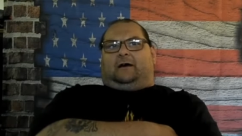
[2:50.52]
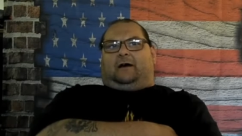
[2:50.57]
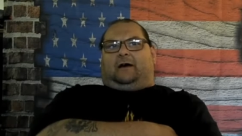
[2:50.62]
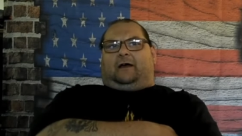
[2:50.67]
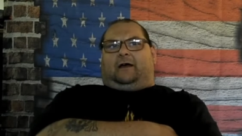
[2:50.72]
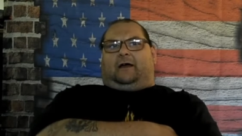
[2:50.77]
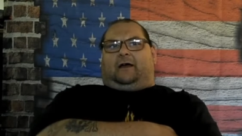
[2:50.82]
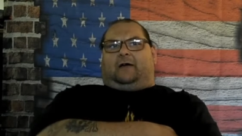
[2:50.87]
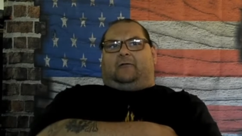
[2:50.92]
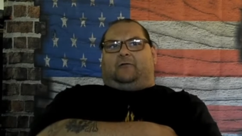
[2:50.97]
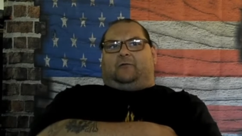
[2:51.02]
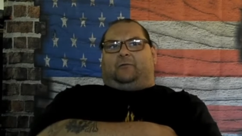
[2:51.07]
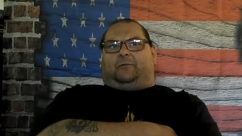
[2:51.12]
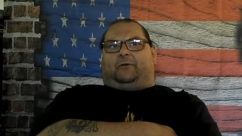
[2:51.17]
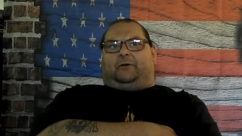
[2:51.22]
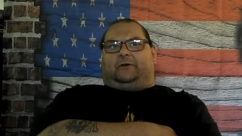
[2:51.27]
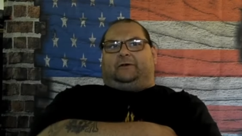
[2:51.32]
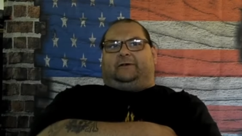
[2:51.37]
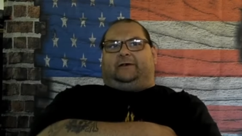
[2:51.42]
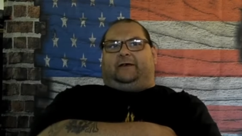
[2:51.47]
I haven't
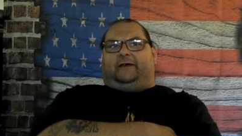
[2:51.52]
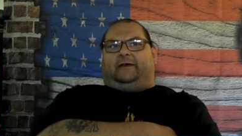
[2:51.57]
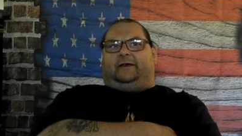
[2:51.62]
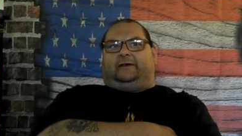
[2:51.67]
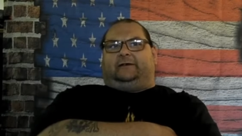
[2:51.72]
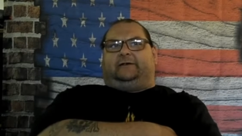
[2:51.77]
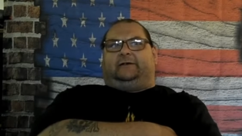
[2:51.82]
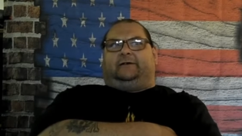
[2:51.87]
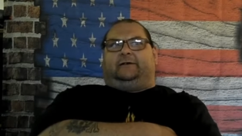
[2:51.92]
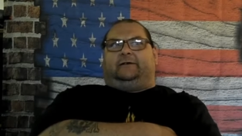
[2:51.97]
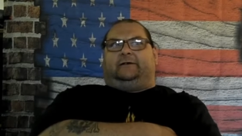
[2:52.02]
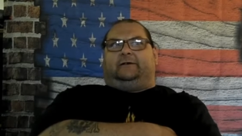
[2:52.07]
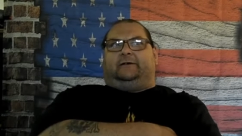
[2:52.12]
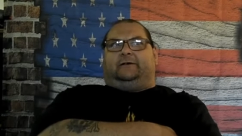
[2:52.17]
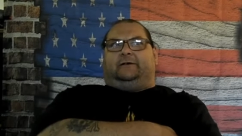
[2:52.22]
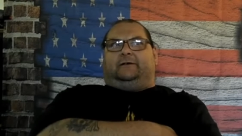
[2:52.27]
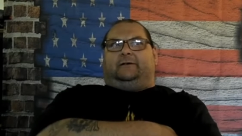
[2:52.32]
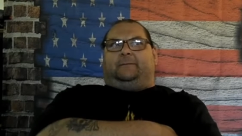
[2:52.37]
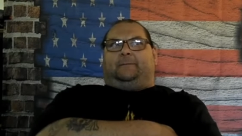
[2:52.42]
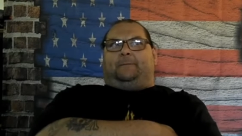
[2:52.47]
partaked
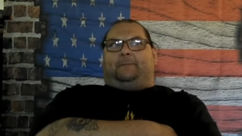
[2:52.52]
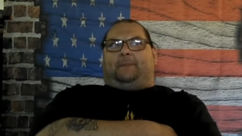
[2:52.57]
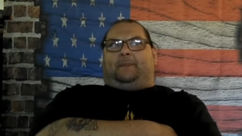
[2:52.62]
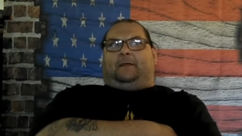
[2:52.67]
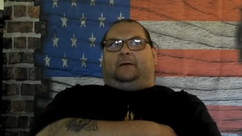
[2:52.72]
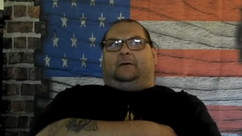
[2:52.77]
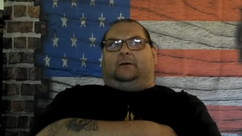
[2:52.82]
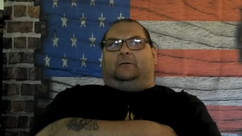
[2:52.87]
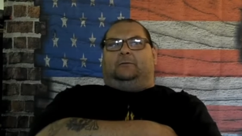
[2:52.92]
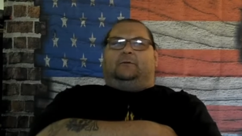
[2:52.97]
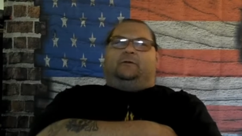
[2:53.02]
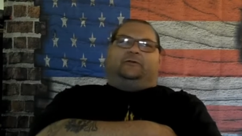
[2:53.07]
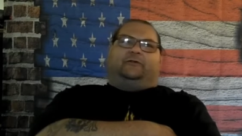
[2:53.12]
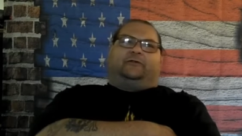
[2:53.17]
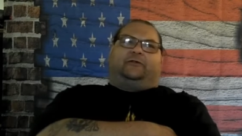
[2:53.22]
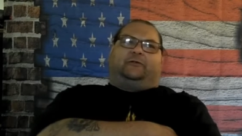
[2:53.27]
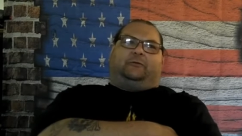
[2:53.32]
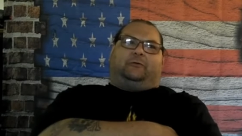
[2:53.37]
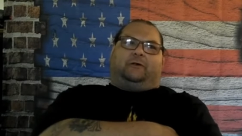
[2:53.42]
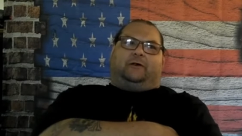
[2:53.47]
in
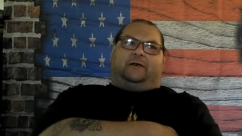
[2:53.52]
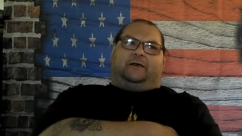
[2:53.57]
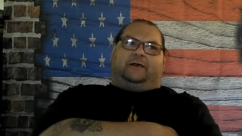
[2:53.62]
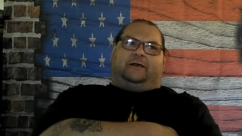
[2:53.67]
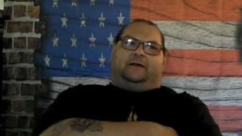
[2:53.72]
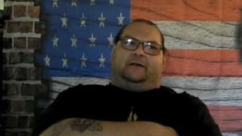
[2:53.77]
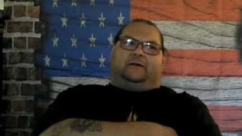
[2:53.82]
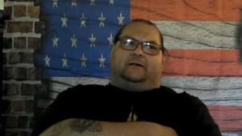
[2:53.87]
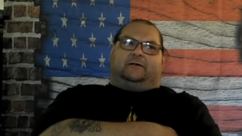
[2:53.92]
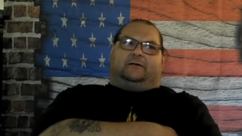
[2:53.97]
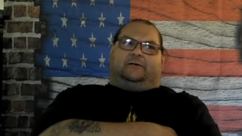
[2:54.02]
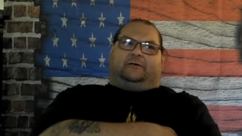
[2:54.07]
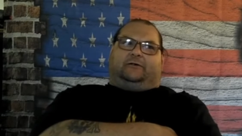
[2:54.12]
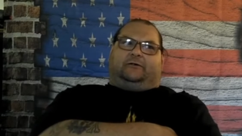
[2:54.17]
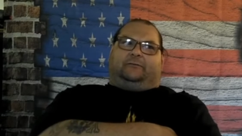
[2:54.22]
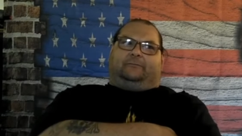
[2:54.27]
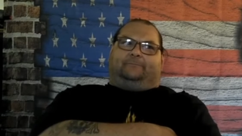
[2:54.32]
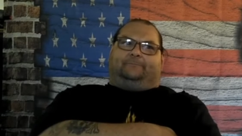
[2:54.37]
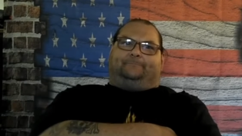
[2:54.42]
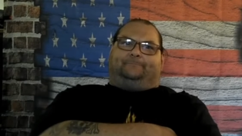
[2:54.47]
almost 20
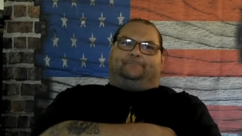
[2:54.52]
years,